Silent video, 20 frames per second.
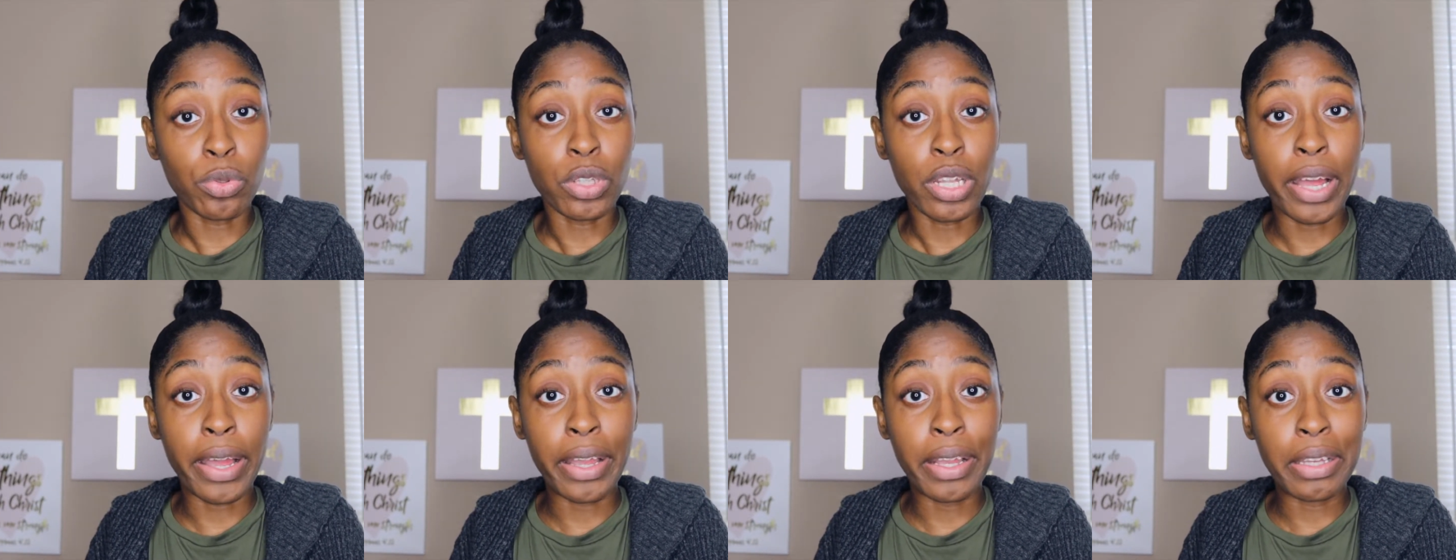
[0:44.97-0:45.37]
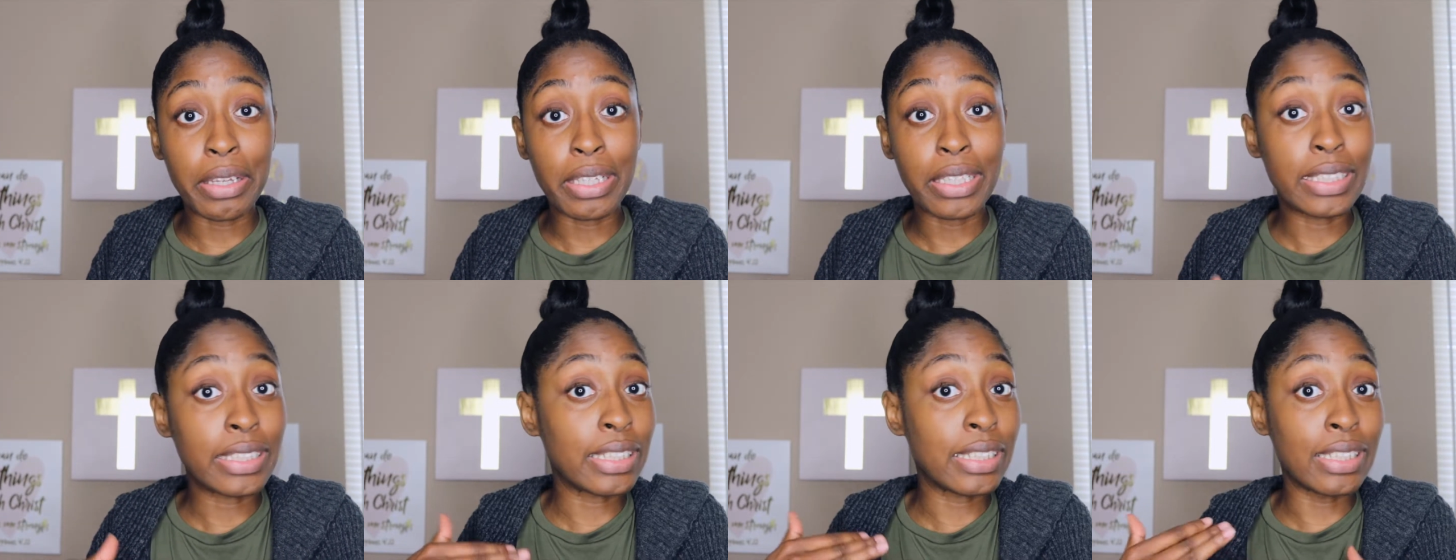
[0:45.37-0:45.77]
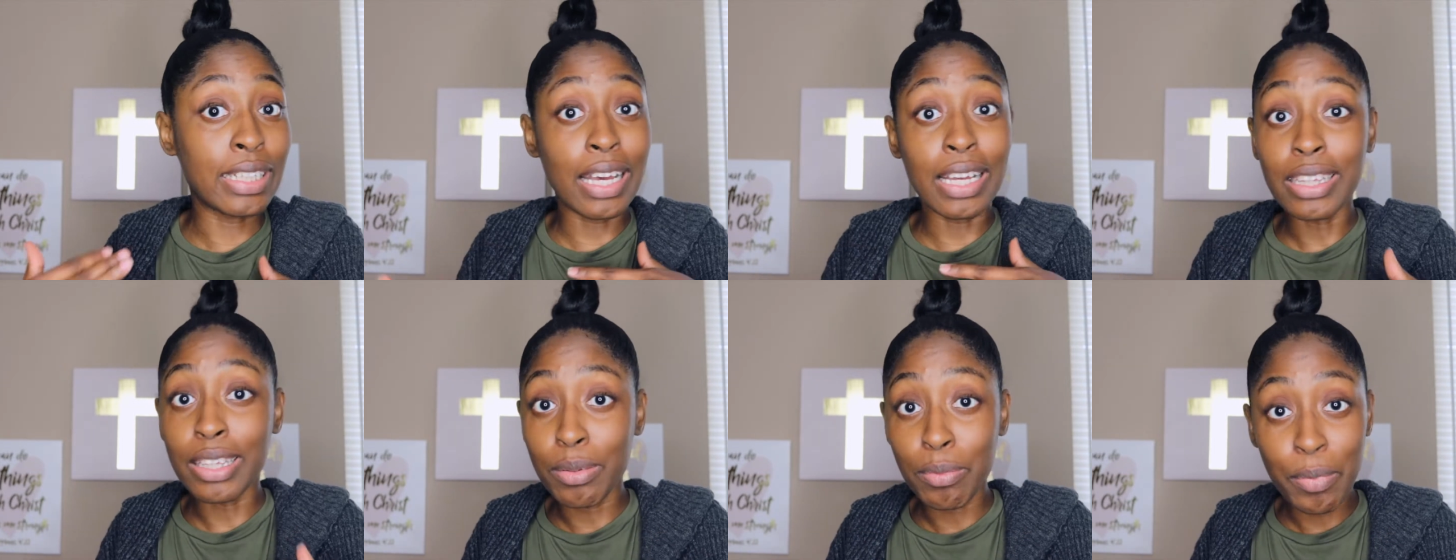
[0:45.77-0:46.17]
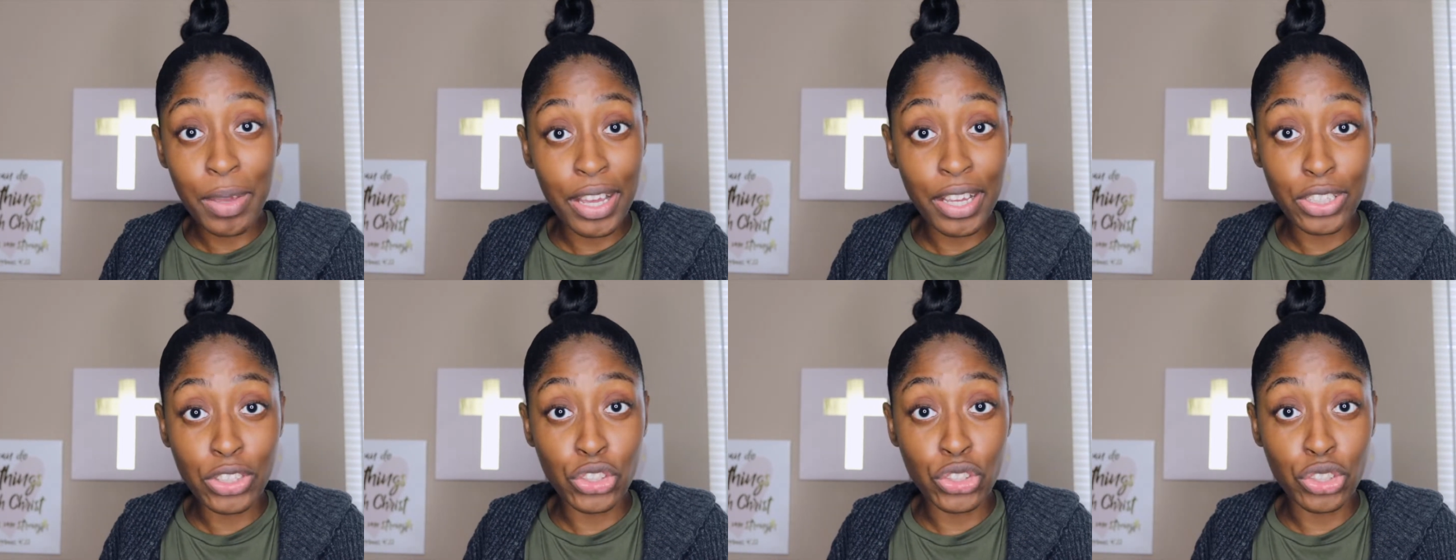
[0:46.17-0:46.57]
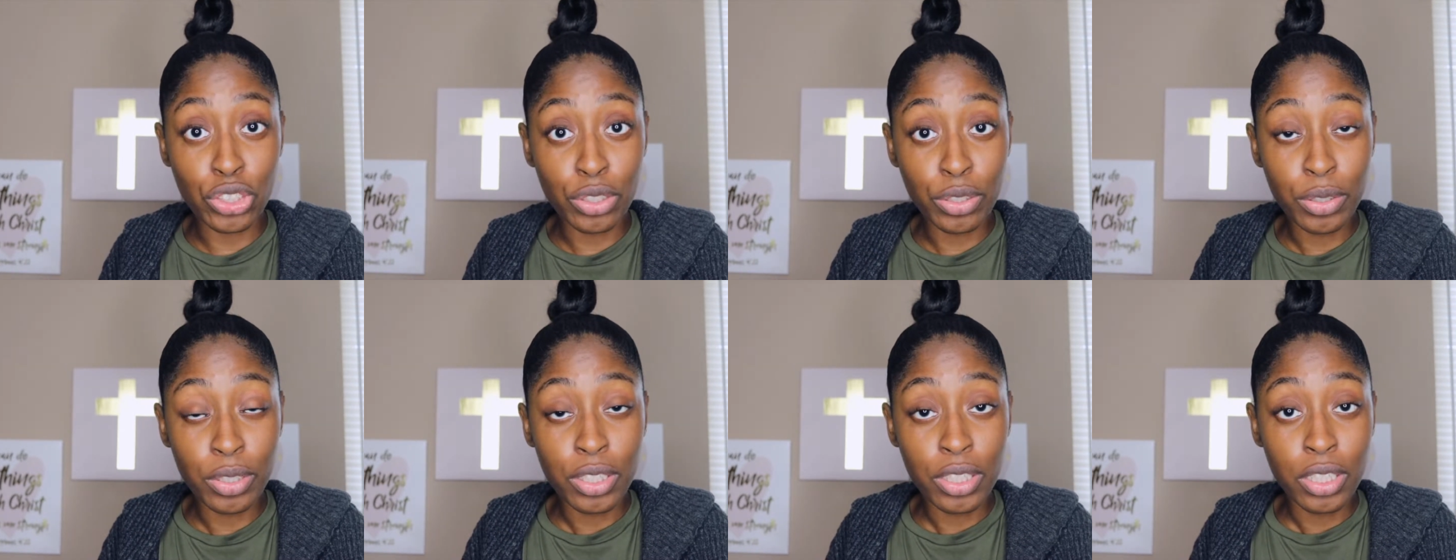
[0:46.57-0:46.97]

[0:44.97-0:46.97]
Like, it's nothing major